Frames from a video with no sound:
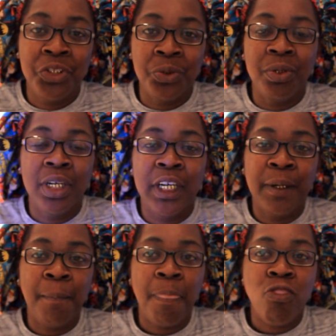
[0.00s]

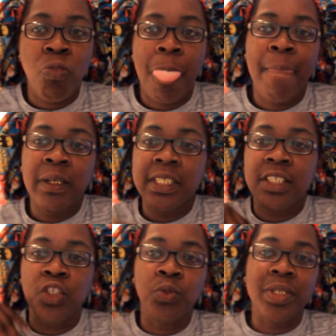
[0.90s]
to
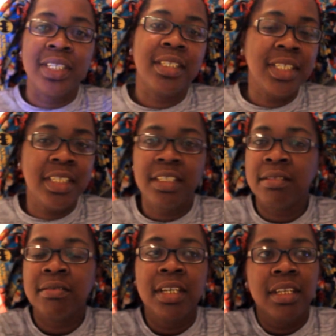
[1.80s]

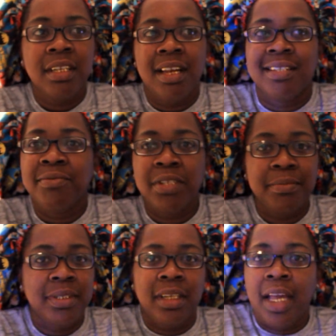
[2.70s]
continue, because it would
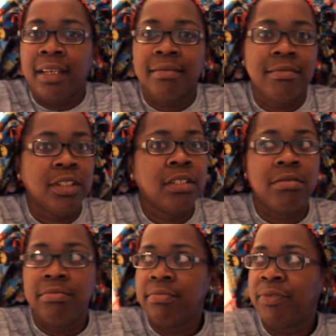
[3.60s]
have been like
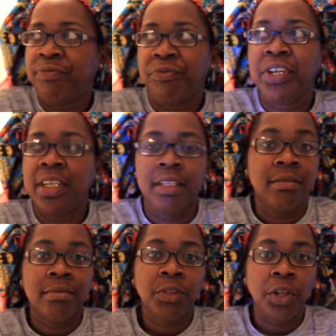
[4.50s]

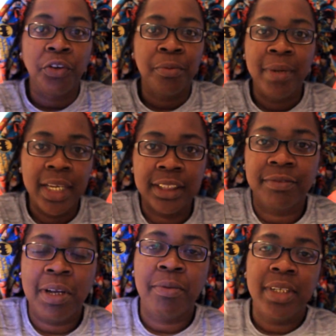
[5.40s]
freaking 30 minutes
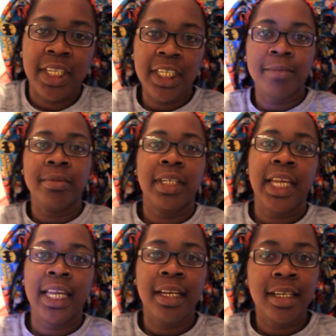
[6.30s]
if I would have kept
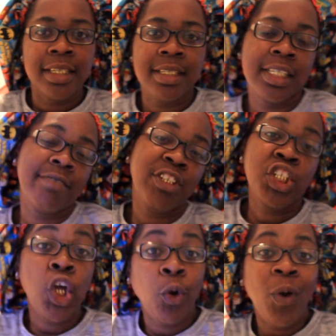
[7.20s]
editing and stuff.
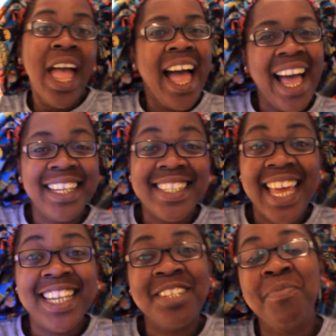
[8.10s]
So I
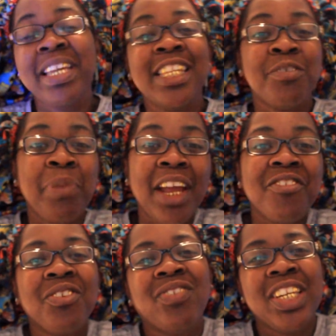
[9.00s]
decided to make this
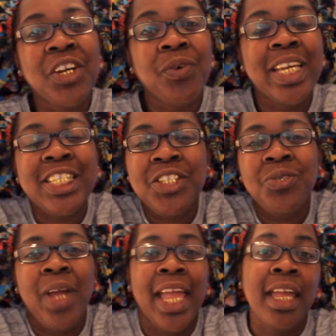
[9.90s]
pantry video
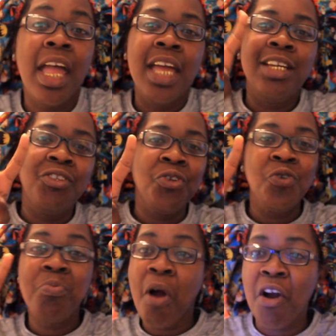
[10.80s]
into a
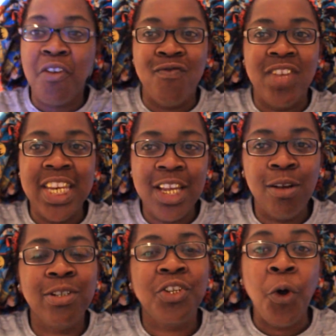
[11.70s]
two-part
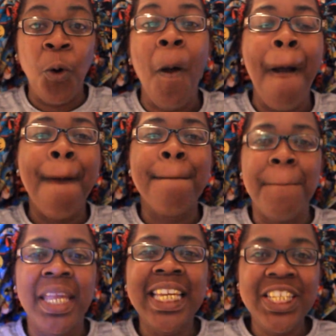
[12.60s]
video, so
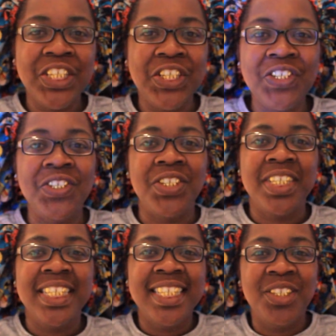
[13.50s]
be sure
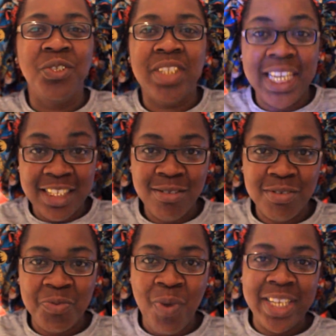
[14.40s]
to stay
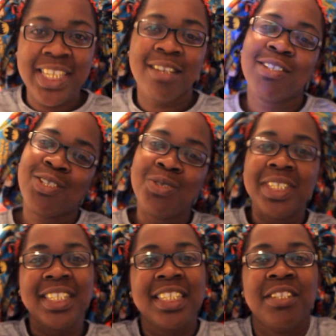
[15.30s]
tuned to my channel so you
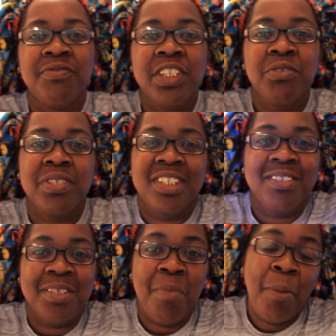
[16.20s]
can see the finished
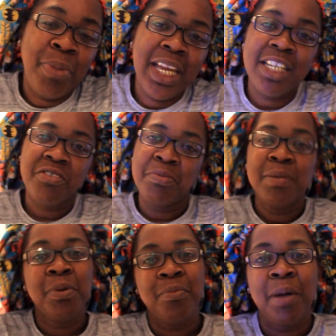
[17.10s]
results of my pantry and
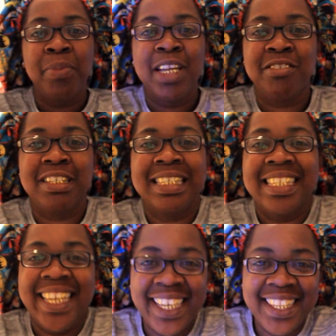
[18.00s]
me put my pantry
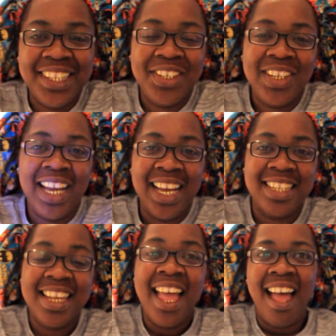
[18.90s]
together, you
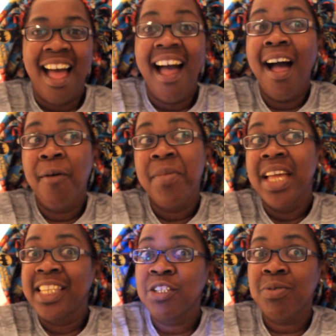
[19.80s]
guys.
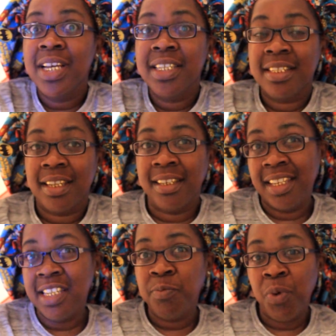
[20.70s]

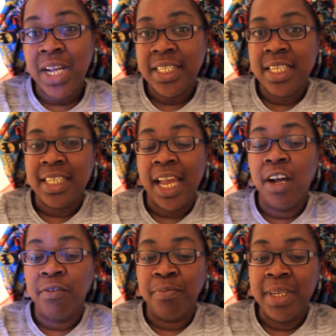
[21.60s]
This process
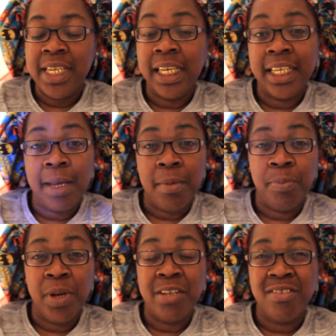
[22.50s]
of me cleaning out
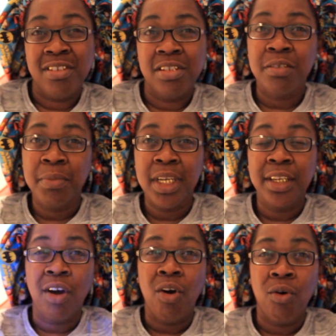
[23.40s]
my pantry took me
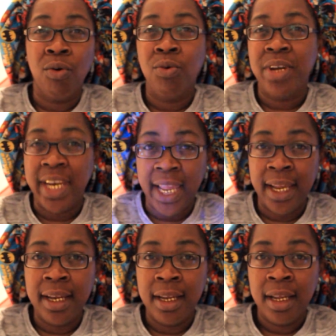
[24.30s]
the whole
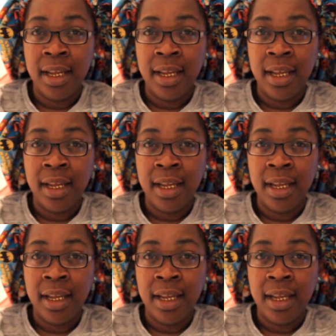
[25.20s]
day,